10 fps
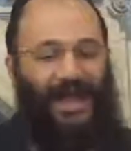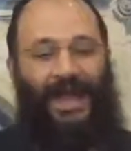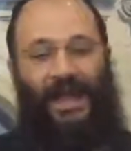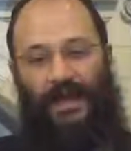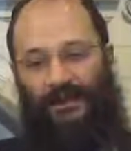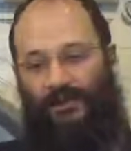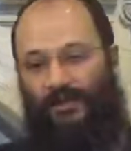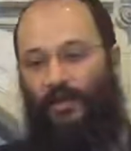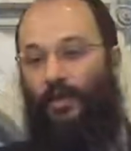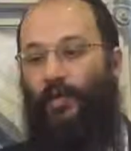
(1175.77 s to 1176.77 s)
and
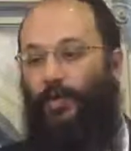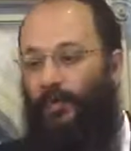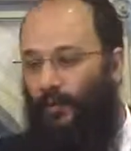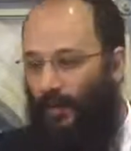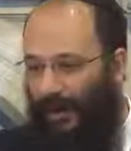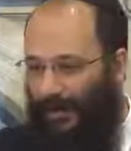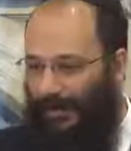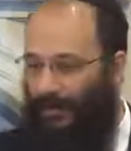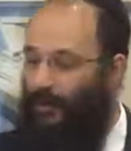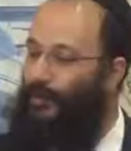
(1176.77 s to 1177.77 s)
who you are.